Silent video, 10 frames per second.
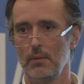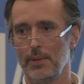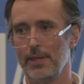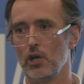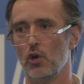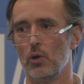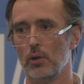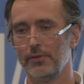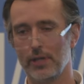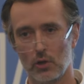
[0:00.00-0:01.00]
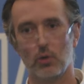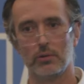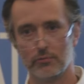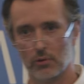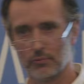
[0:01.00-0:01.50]
but they're all
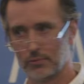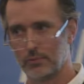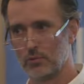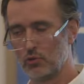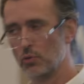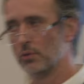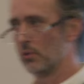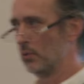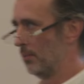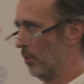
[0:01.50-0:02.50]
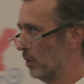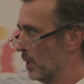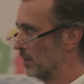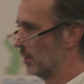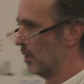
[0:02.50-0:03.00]
involved, sooner or
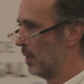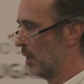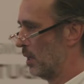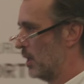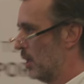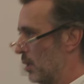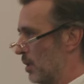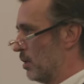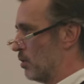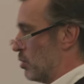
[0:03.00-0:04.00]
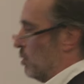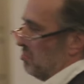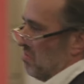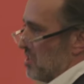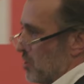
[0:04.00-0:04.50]
later.
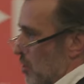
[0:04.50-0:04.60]
So this